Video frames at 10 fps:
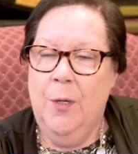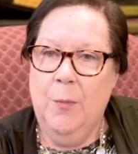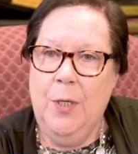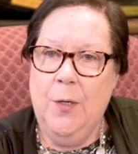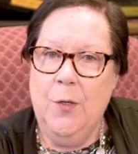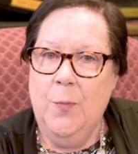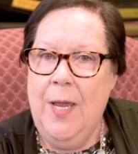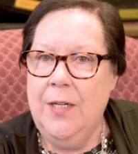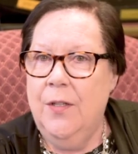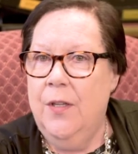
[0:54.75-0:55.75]
but it goes
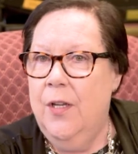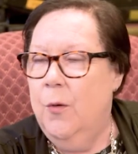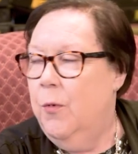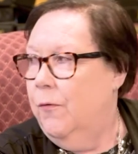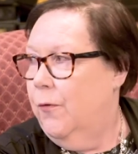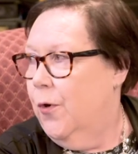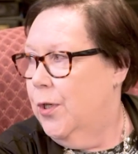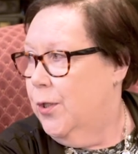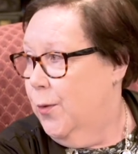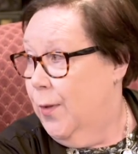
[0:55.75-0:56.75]
back to the year before in
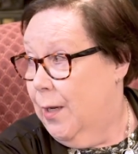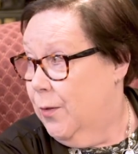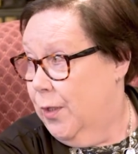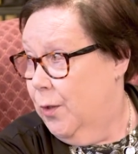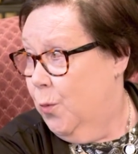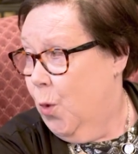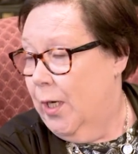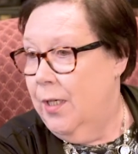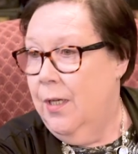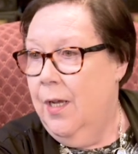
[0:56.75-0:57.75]
2001.